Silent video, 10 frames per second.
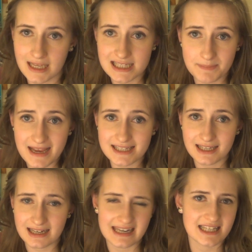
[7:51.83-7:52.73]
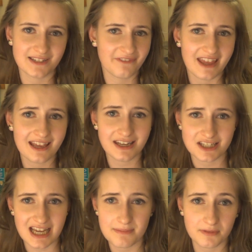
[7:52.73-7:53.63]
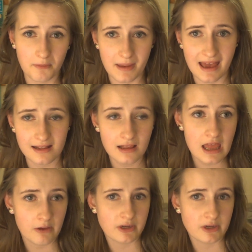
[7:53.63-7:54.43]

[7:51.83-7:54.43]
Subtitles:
It's basically this thing in the shape of a bell,